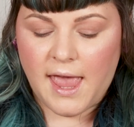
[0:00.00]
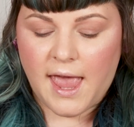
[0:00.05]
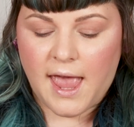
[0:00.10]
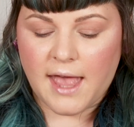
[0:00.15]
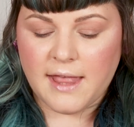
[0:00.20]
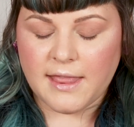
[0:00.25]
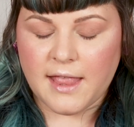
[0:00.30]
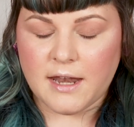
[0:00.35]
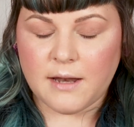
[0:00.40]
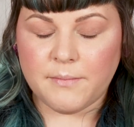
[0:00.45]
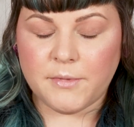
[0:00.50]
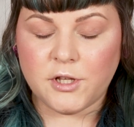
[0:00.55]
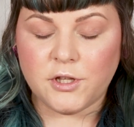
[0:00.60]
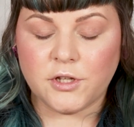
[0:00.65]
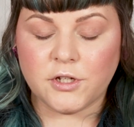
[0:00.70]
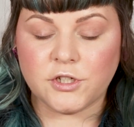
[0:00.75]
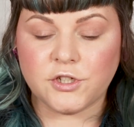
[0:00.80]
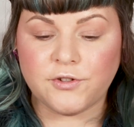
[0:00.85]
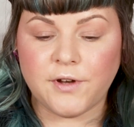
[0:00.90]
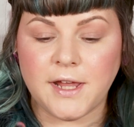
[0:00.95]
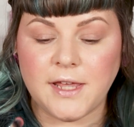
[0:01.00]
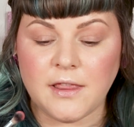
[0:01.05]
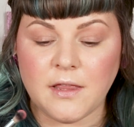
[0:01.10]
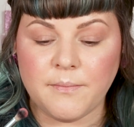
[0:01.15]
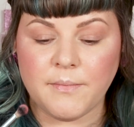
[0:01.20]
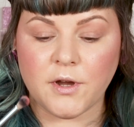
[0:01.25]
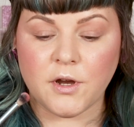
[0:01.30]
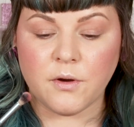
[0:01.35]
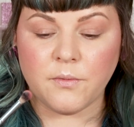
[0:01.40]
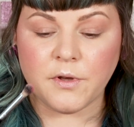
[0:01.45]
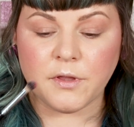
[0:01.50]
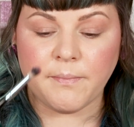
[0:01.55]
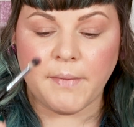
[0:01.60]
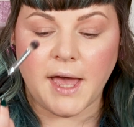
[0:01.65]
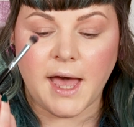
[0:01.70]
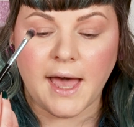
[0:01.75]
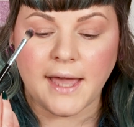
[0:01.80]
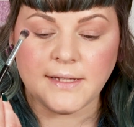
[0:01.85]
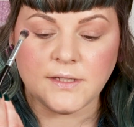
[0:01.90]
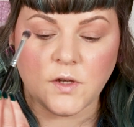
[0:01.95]
And then I'm going to look straight in the mirror with my
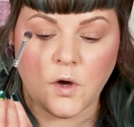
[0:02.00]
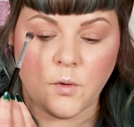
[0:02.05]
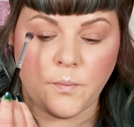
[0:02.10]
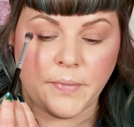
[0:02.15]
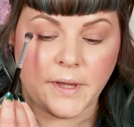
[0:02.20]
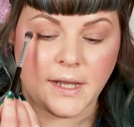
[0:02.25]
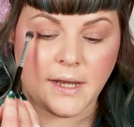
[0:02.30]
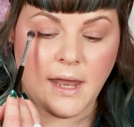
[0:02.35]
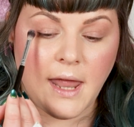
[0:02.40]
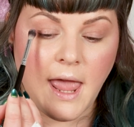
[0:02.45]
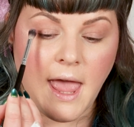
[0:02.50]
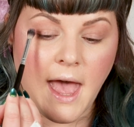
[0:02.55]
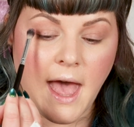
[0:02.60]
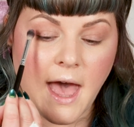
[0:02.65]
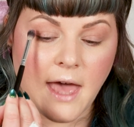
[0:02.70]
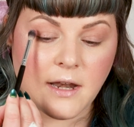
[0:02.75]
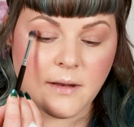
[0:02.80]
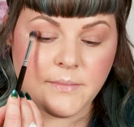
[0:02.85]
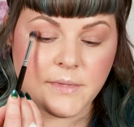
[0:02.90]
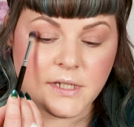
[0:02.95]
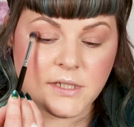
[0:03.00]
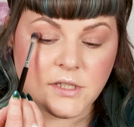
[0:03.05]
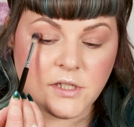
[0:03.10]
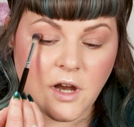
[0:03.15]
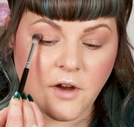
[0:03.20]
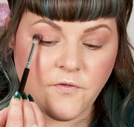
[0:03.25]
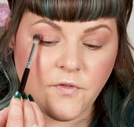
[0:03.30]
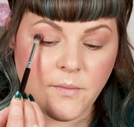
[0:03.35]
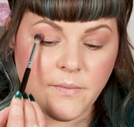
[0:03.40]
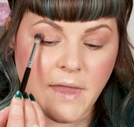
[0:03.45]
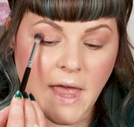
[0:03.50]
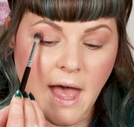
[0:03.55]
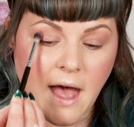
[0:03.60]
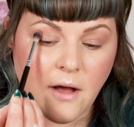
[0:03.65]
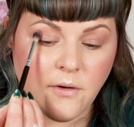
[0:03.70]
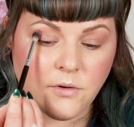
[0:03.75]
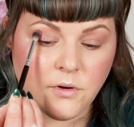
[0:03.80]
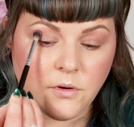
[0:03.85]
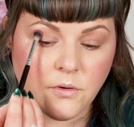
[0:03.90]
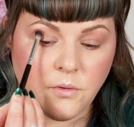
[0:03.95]
eyes open, and I'm going to start from the
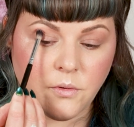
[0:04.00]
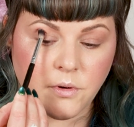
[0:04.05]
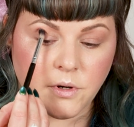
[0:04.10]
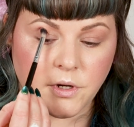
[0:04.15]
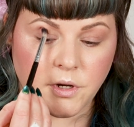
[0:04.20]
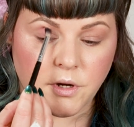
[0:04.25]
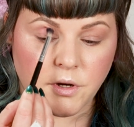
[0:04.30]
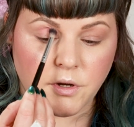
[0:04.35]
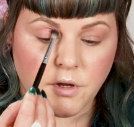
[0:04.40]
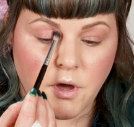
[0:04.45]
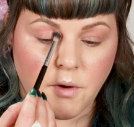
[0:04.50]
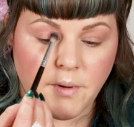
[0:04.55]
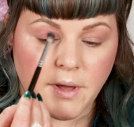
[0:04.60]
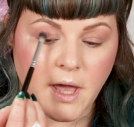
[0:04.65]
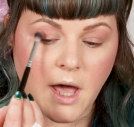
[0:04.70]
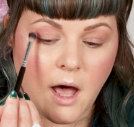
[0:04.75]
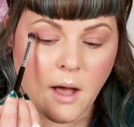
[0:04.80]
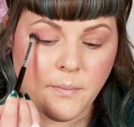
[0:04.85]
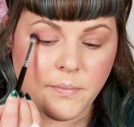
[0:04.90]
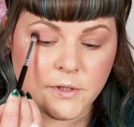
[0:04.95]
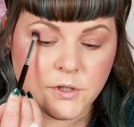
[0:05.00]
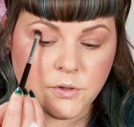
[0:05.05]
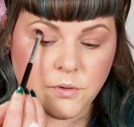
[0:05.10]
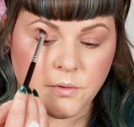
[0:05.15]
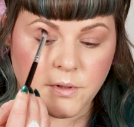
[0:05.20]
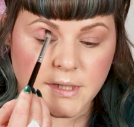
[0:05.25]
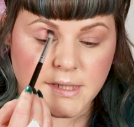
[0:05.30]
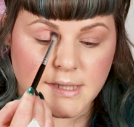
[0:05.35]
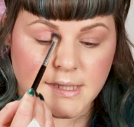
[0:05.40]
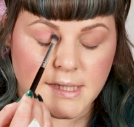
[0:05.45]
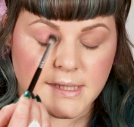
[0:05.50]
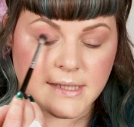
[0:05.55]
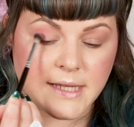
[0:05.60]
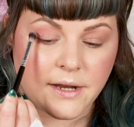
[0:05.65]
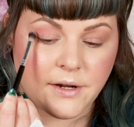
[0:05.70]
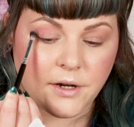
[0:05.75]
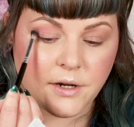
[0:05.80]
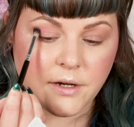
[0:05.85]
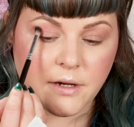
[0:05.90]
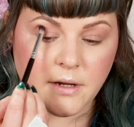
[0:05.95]
outer corner going up towards the
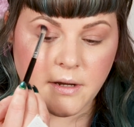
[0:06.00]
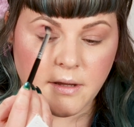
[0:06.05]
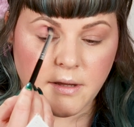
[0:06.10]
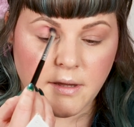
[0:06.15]
center.